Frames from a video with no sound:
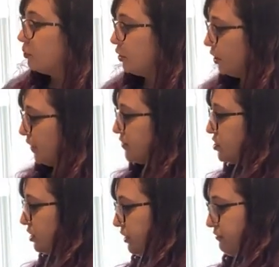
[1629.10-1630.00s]
we're good on the
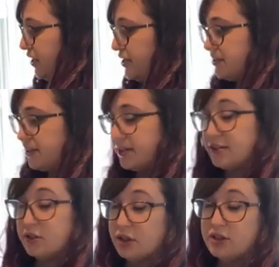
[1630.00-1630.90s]
chili flakes. This
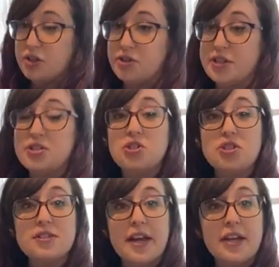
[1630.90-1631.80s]
is good. They're, it's
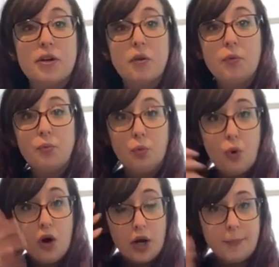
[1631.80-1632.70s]
just like
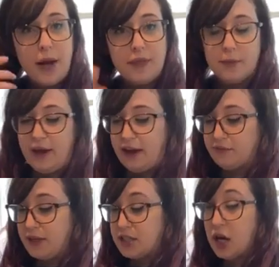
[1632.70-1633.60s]
warm on the back
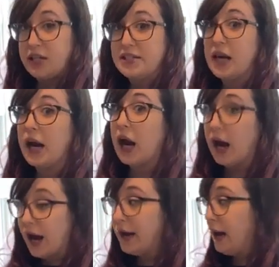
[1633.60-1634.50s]
of my tongue. It's not
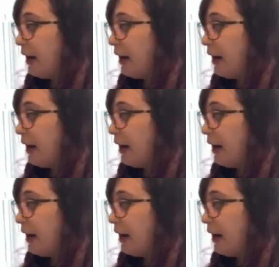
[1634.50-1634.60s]
hot,